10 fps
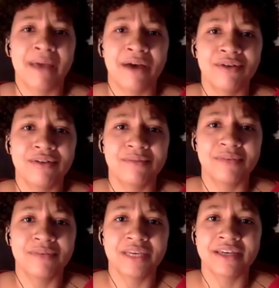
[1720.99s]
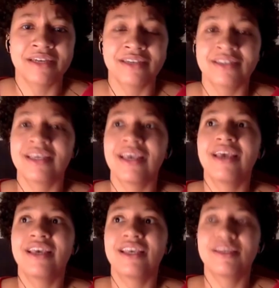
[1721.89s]
out, because
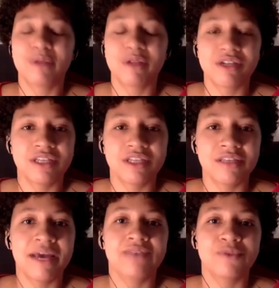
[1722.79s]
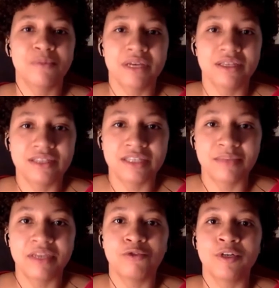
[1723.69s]
especially in the past few months, it's been
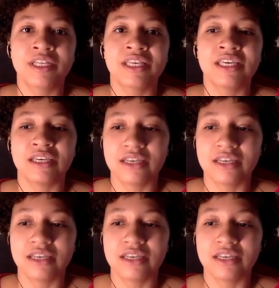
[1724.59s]
really